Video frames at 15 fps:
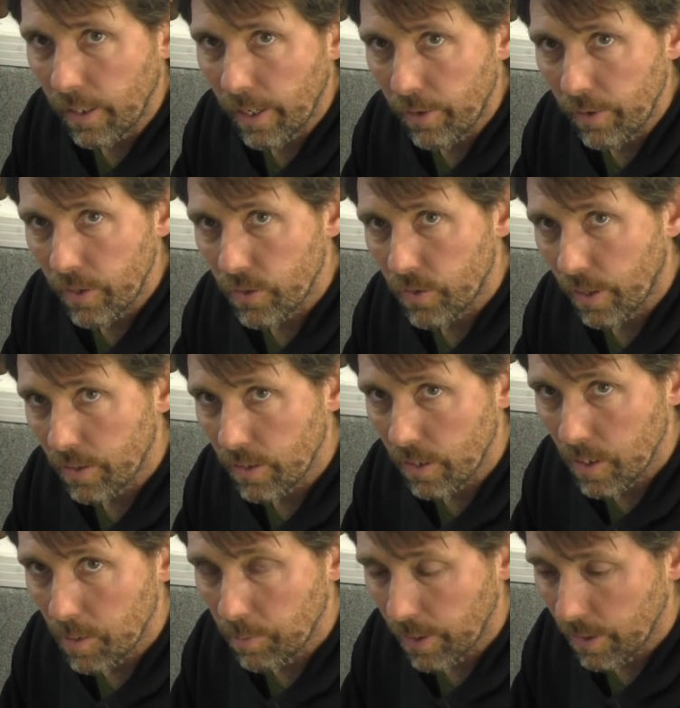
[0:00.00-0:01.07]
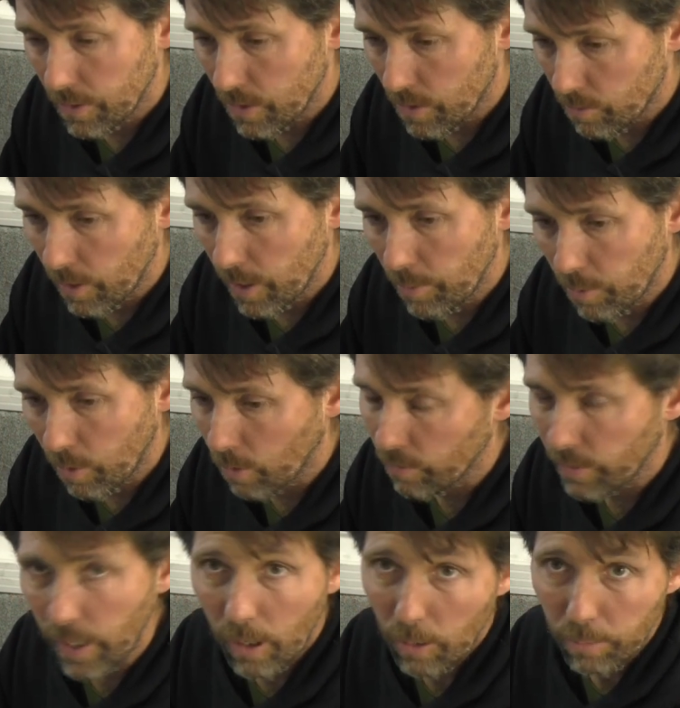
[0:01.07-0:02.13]
to the letter of the instructions, because it's really
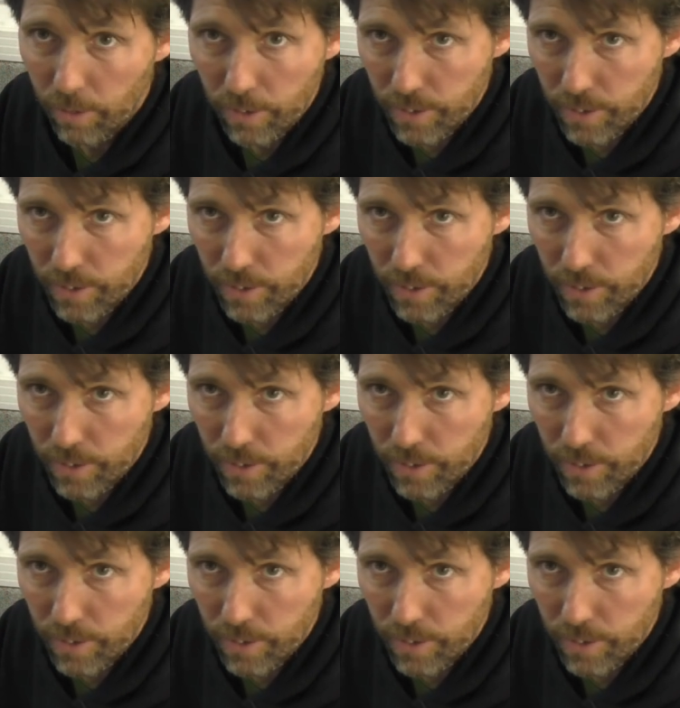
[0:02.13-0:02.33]
important they hold